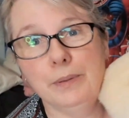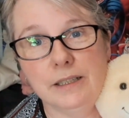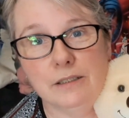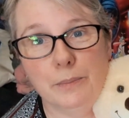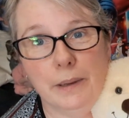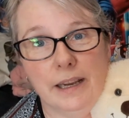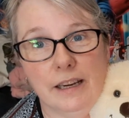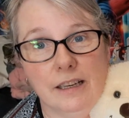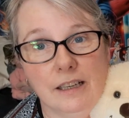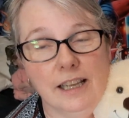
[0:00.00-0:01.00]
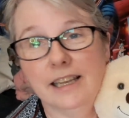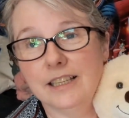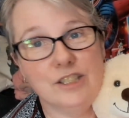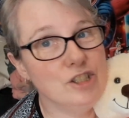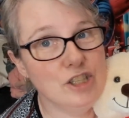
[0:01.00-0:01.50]
Build-A-Bear
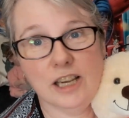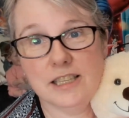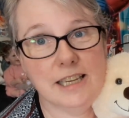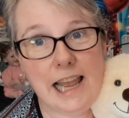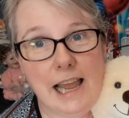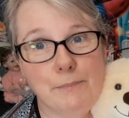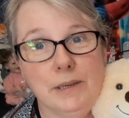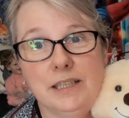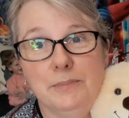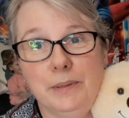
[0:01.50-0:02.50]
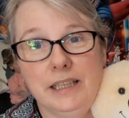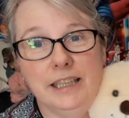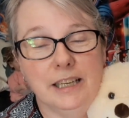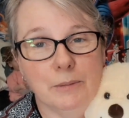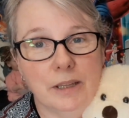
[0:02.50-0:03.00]
is just happy to be
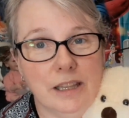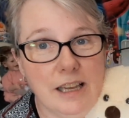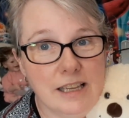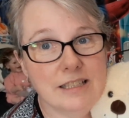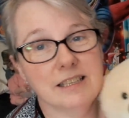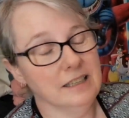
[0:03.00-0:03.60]
here with us.